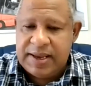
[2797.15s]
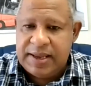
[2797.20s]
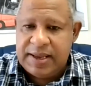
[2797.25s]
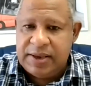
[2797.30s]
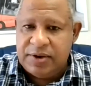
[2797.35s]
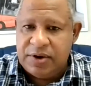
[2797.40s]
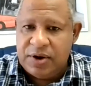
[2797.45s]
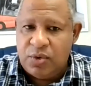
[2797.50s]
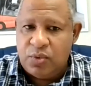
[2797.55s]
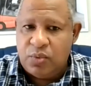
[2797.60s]

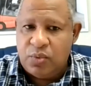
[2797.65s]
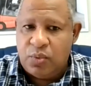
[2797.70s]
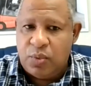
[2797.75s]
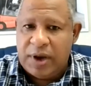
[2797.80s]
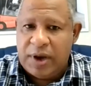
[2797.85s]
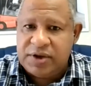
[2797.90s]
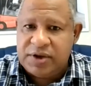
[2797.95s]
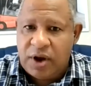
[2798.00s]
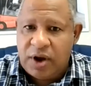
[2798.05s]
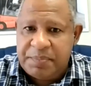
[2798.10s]
you know,
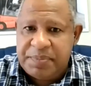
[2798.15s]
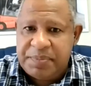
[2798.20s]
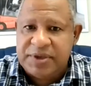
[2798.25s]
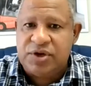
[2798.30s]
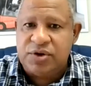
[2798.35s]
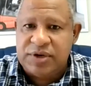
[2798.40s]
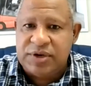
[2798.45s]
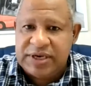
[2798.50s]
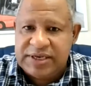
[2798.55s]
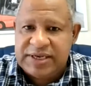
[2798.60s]
what
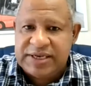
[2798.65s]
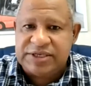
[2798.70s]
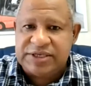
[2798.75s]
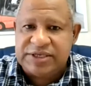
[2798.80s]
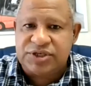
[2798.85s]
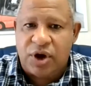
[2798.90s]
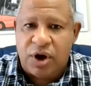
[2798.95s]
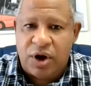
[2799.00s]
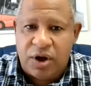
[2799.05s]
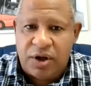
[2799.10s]

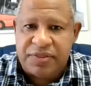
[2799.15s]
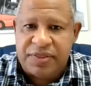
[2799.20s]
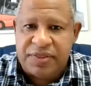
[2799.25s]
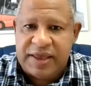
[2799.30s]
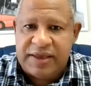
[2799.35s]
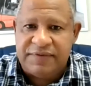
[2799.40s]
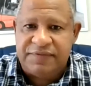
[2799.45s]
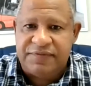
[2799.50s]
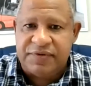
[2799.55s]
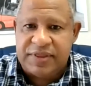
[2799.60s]
opportunities are
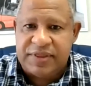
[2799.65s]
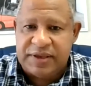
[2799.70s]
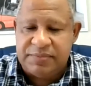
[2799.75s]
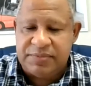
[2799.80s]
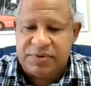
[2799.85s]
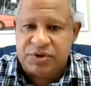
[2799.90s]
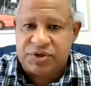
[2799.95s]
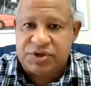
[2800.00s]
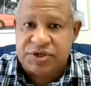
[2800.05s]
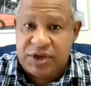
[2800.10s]
there for them
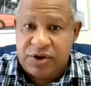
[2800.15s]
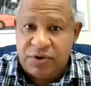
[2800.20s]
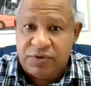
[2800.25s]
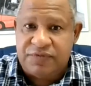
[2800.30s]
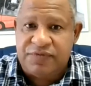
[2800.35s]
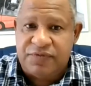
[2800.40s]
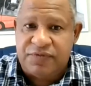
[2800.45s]
to secure